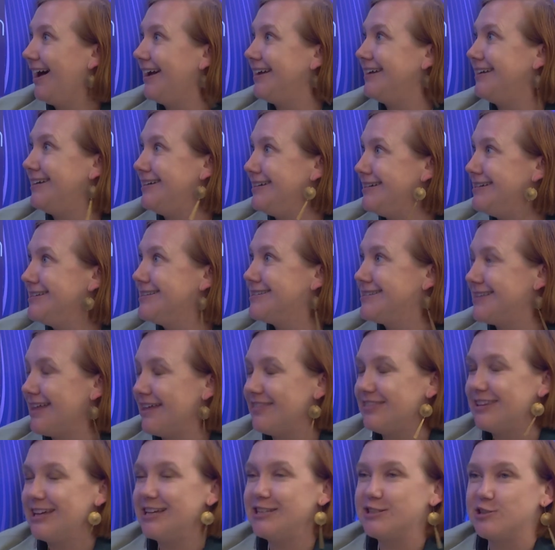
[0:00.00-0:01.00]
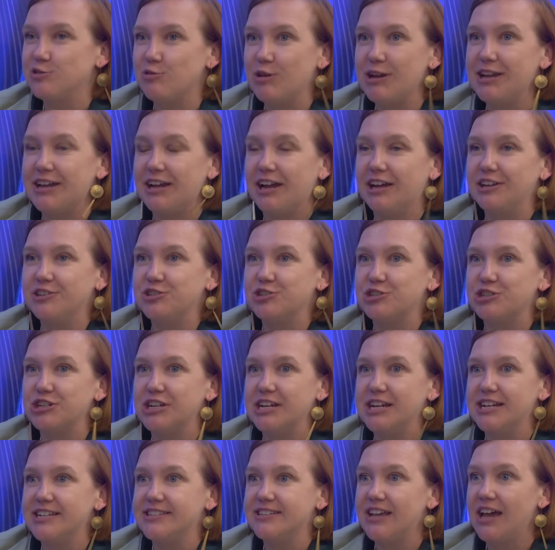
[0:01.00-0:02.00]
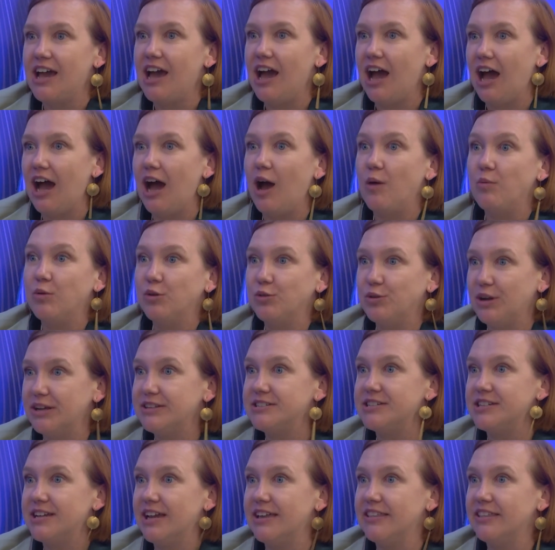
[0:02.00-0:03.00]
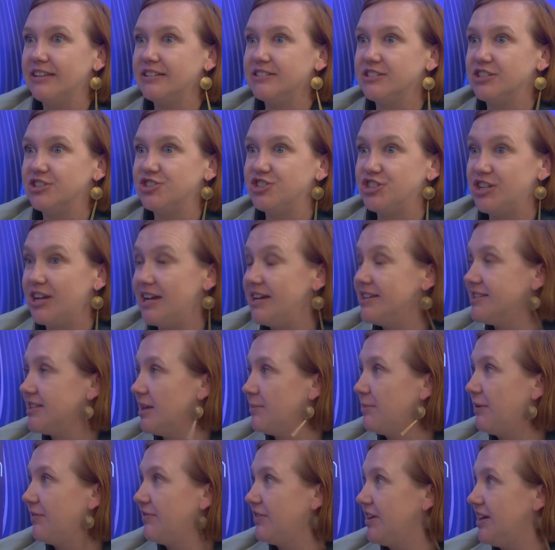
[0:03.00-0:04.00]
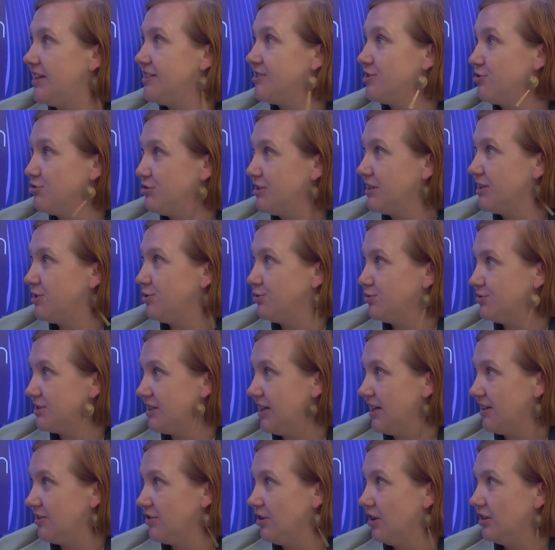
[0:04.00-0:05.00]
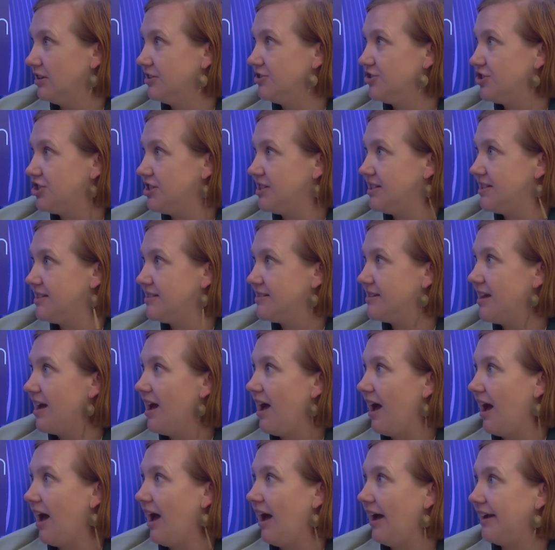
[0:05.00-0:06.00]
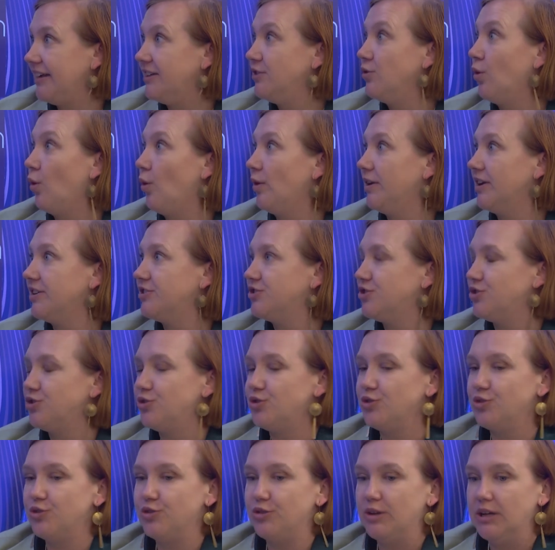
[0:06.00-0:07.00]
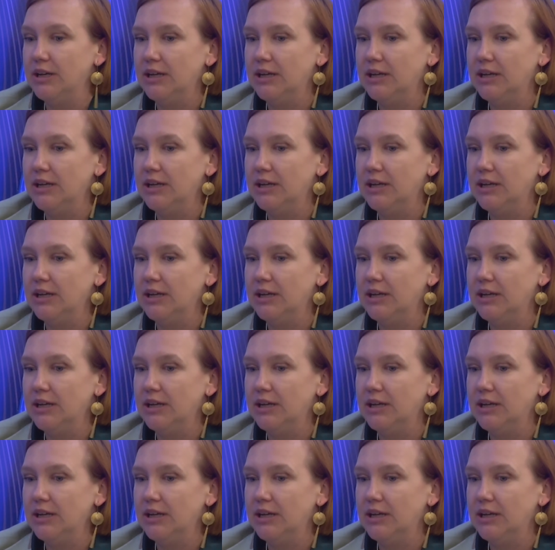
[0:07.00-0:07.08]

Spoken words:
is that these three countries will get together to share some of these critical technologies in order to